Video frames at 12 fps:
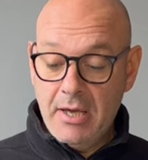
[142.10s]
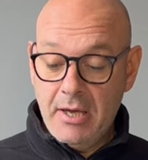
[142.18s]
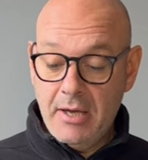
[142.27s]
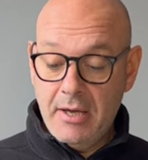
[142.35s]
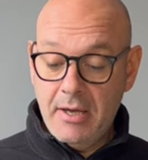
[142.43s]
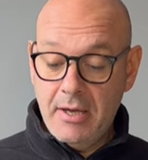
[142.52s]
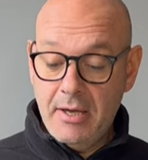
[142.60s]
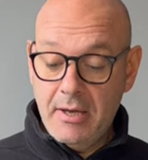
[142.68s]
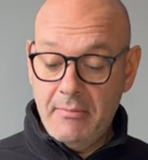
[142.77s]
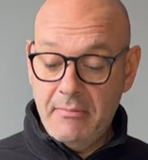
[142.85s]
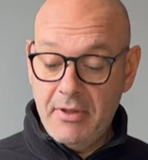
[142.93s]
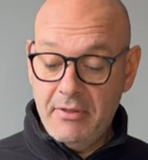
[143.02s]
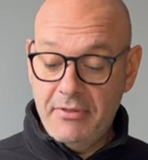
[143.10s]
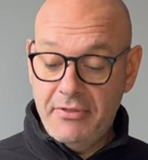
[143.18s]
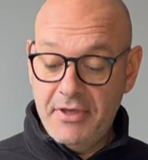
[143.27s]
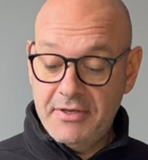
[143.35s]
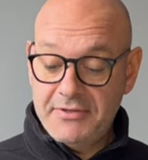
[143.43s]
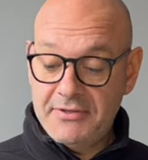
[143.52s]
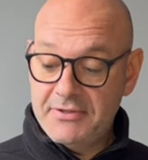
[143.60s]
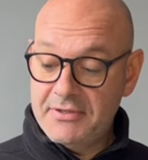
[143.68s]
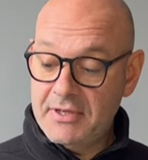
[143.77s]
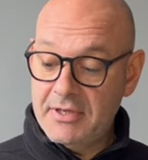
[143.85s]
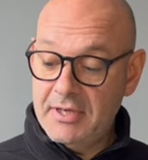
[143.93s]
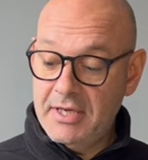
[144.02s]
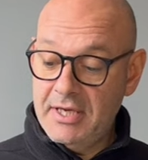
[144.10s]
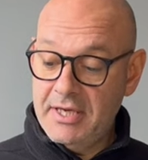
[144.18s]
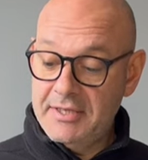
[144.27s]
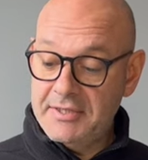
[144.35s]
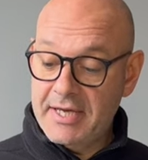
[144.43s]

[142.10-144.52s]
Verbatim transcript: Um, this is